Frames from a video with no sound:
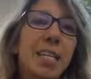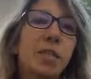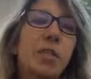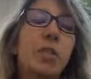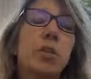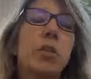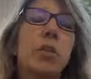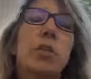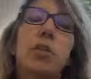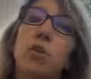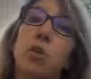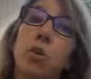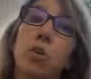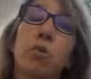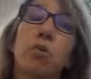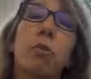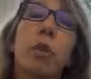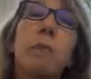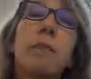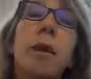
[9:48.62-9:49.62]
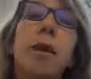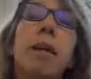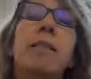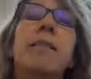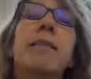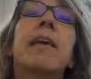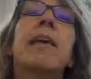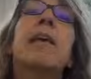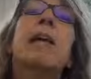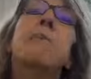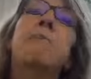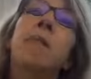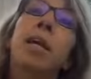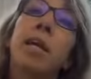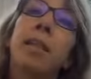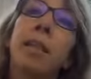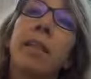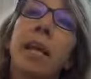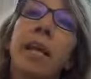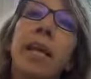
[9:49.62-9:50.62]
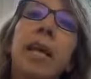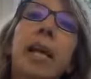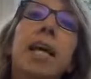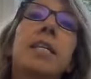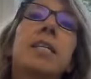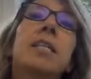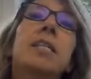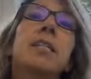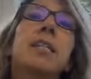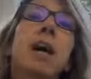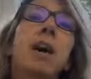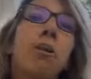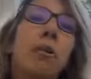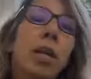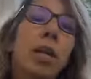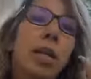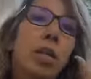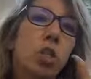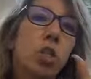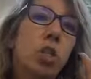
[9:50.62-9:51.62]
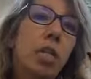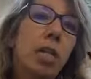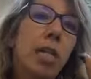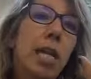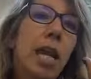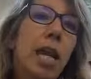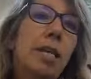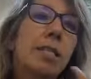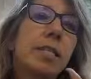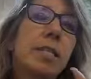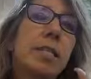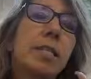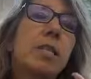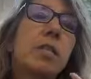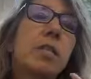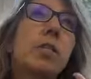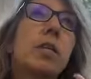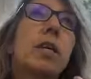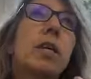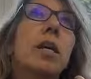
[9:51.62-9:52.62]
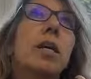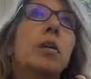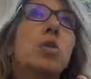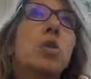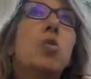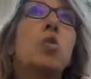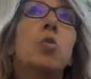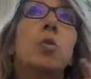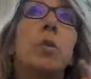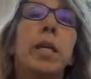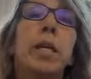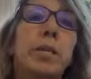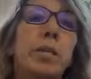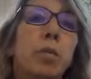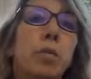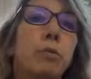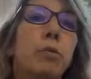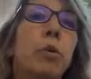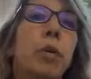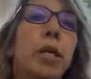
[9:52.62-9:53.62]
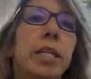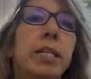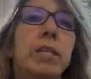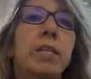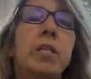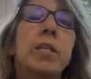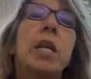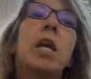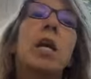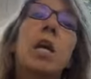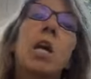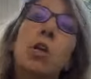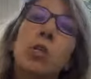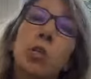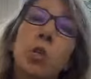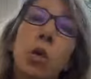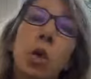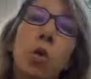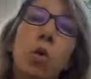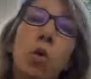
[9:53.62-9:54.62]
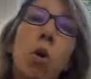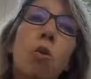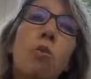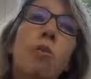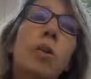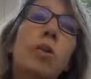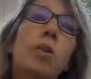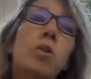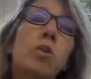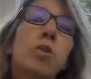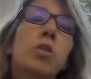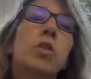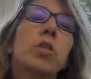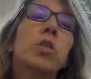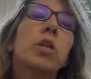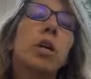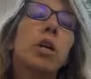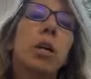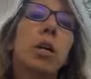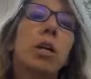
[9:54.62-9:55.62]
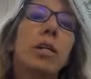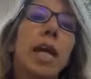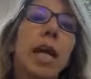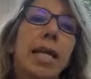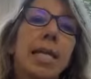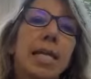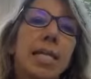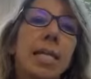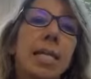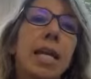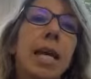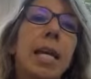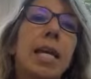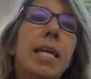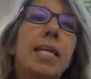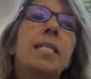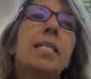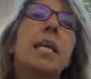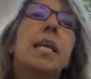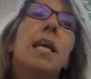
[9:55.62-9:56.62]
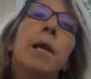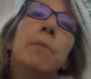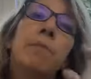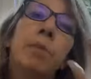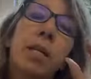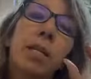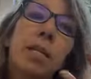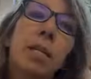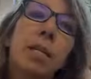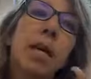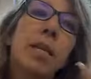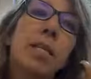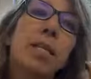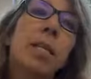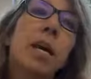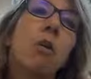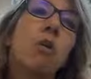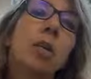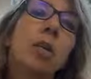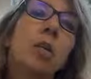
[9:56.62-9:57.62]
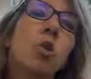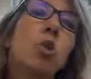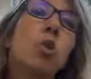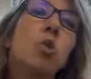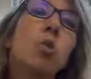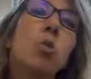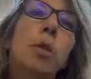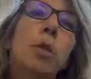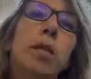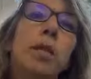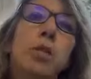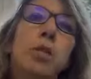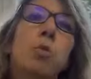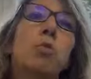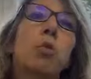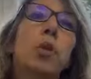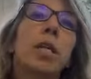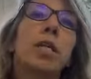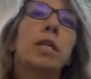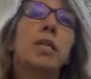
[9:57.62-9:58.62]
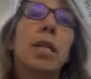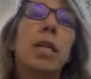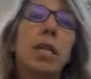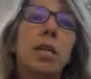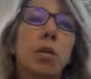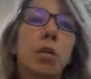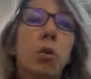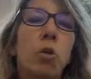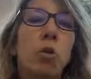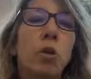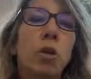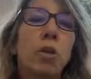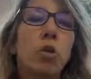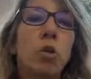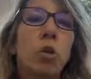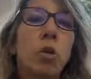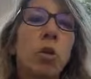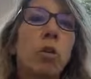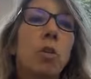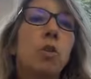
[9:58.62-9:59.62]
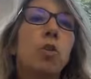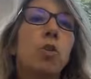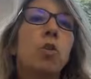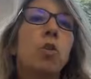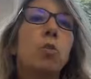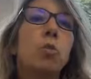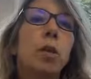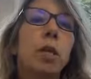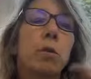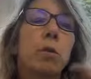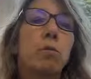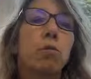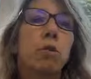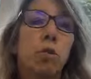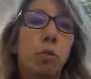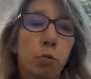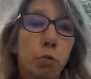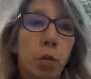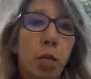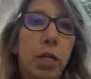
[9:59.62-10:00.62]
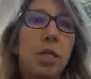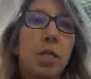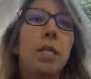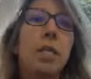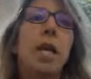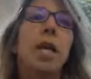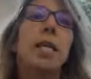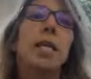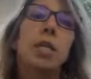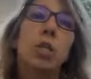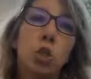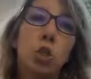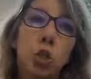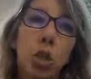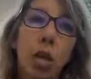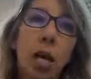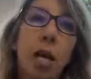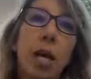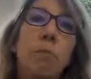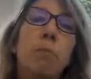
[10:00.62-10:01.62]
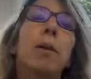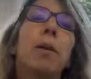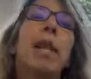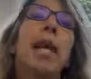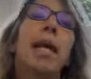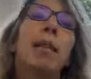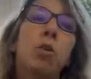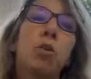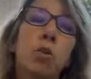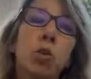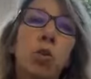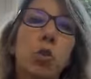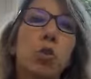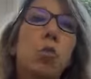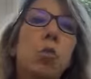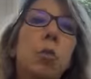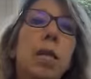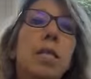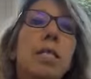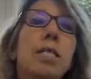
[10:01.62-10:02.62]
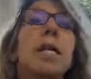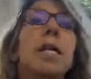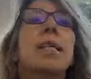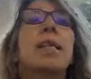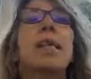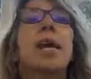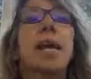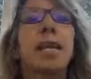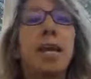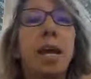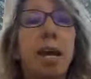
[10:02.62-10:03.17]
so 3 months, and then cut it down. Actually has this 2-week sprints. So over those 90 days, it's cut down in 2-week sprint, and during those 2-week sprints, I each time plan those 2 weeks, and then